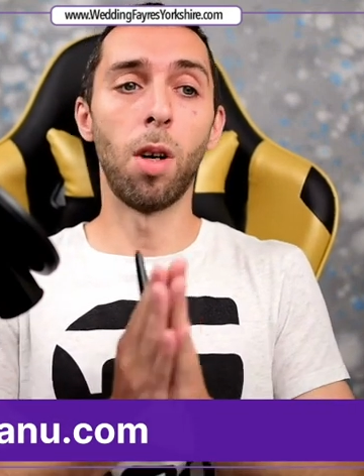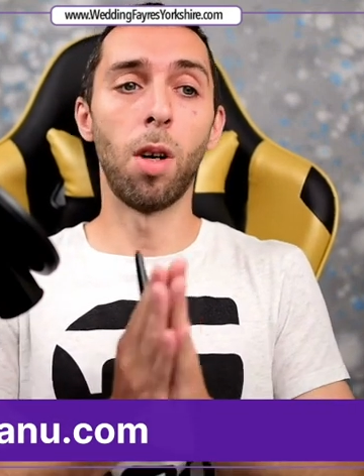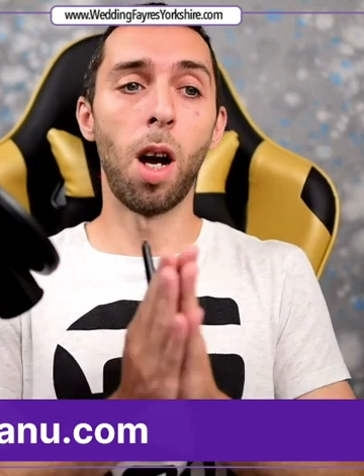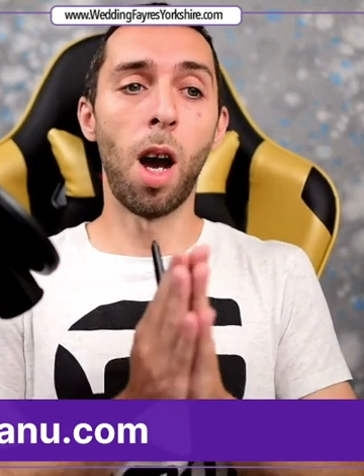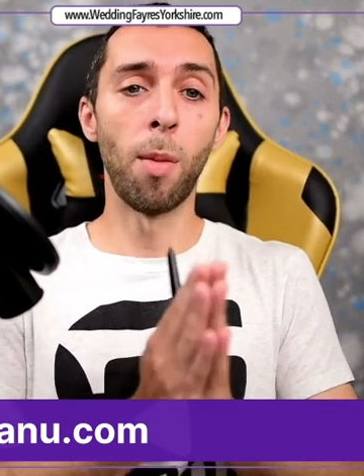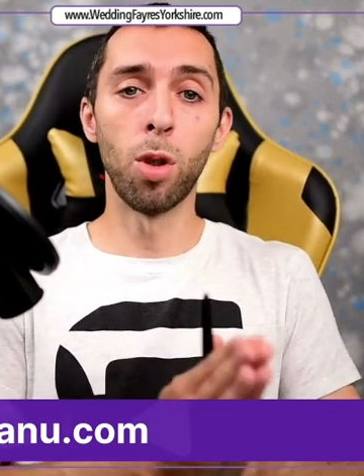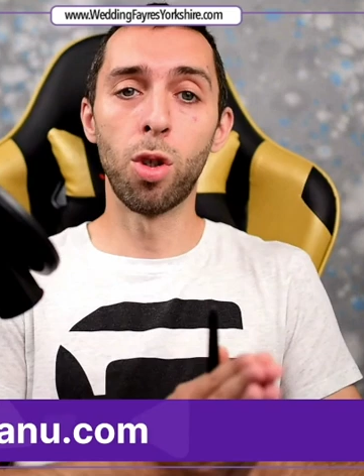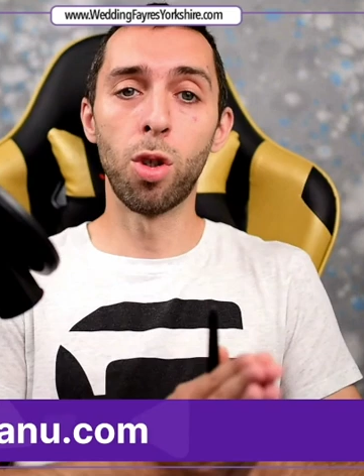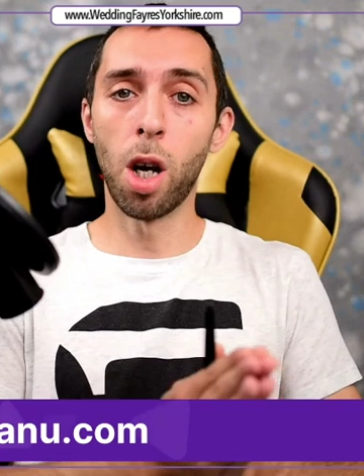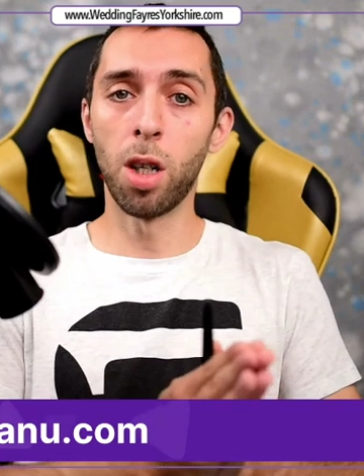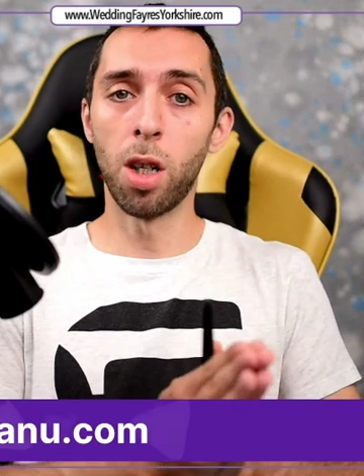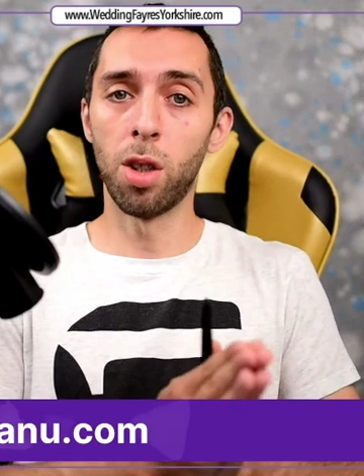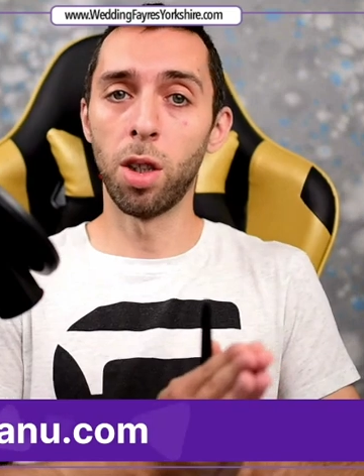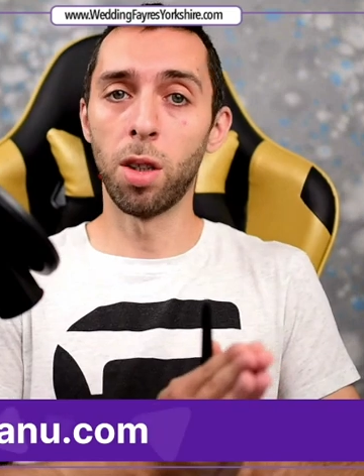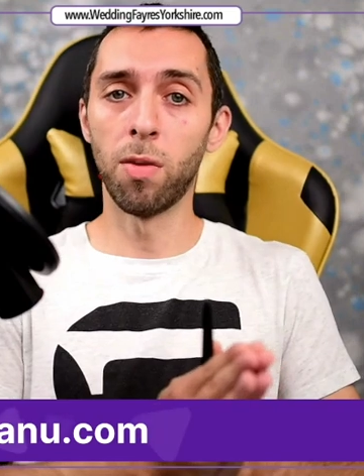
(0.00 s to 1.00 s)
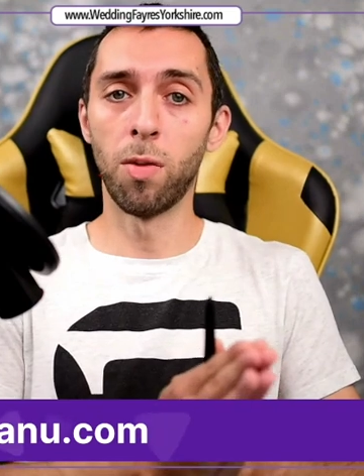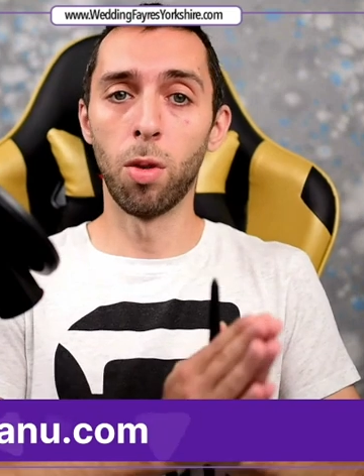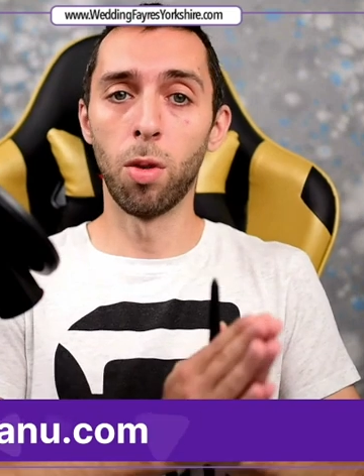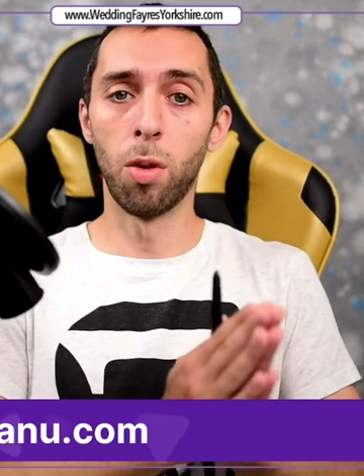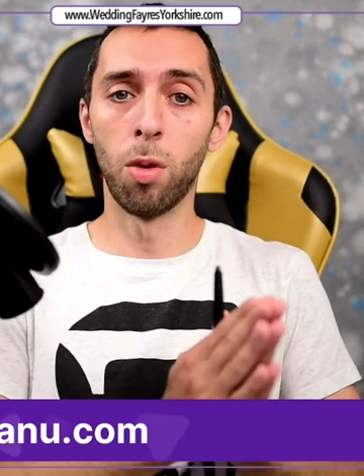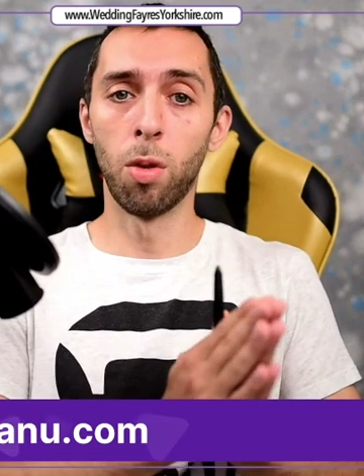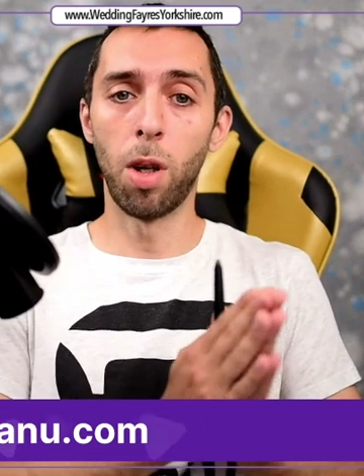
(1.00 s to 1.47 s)
I'm not charging
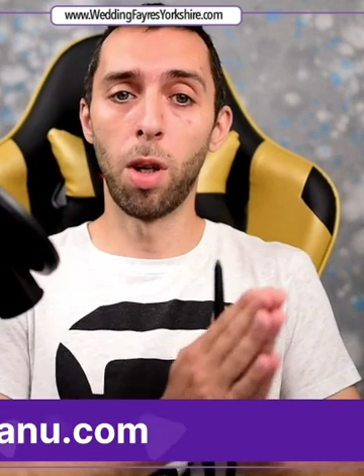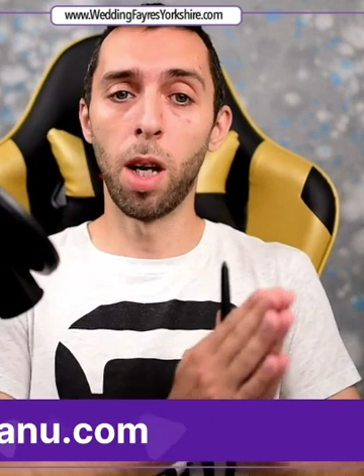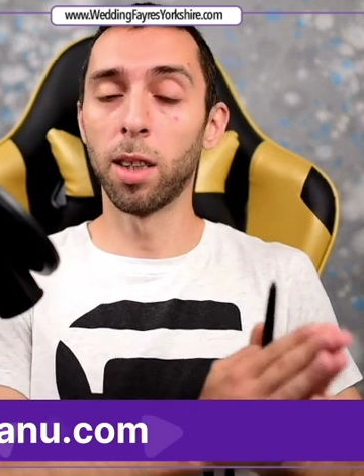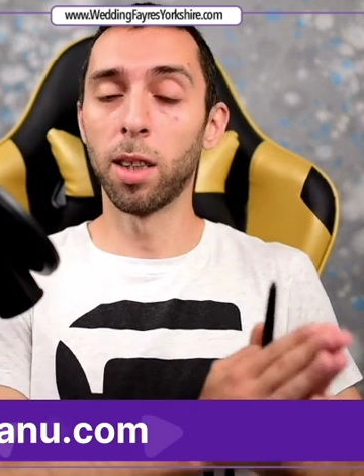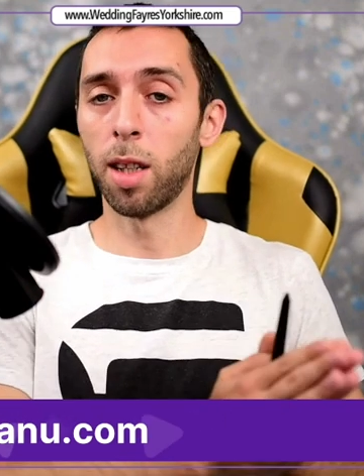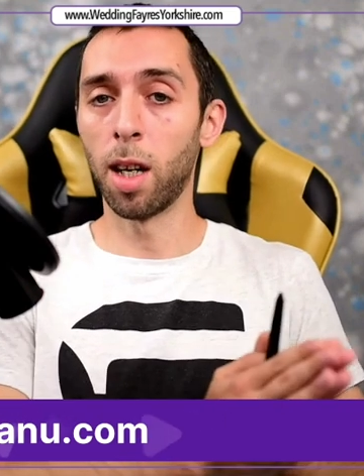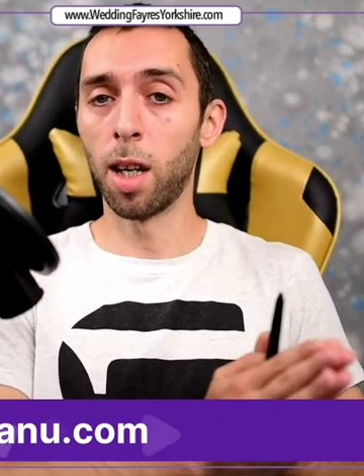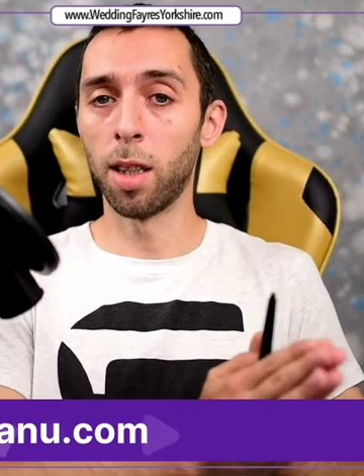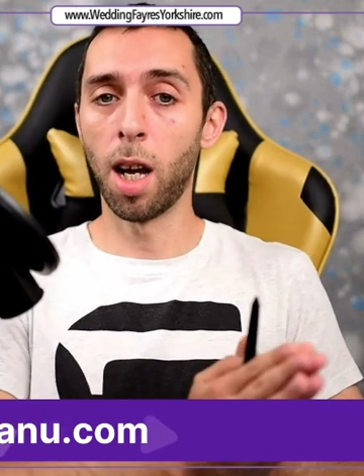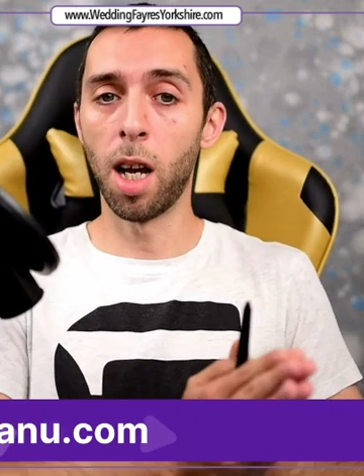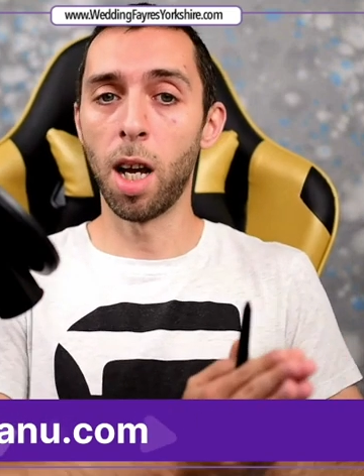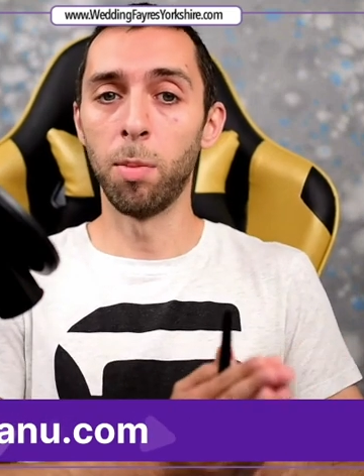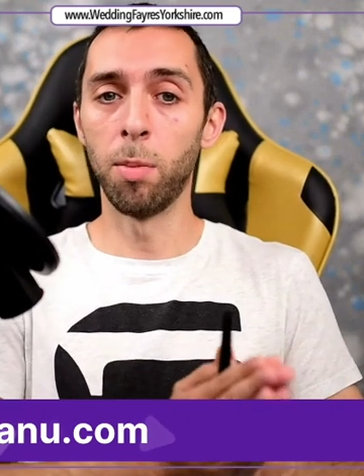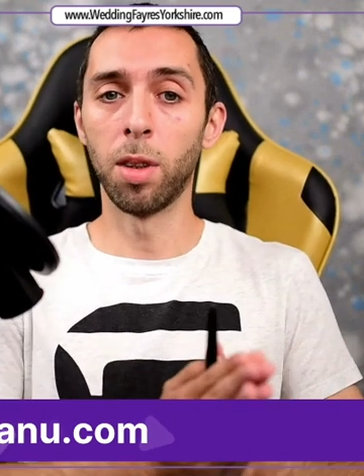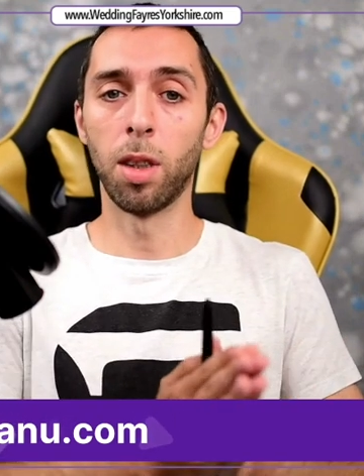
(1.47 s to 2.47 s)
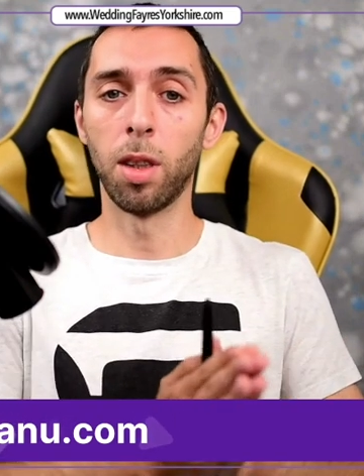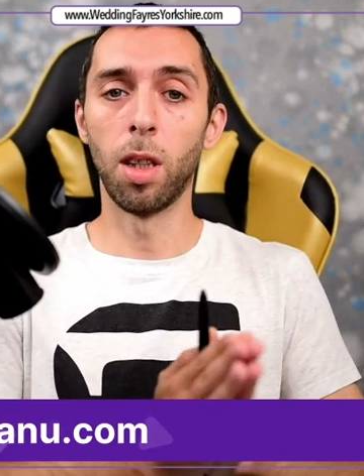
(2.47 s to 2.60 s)
for extra times,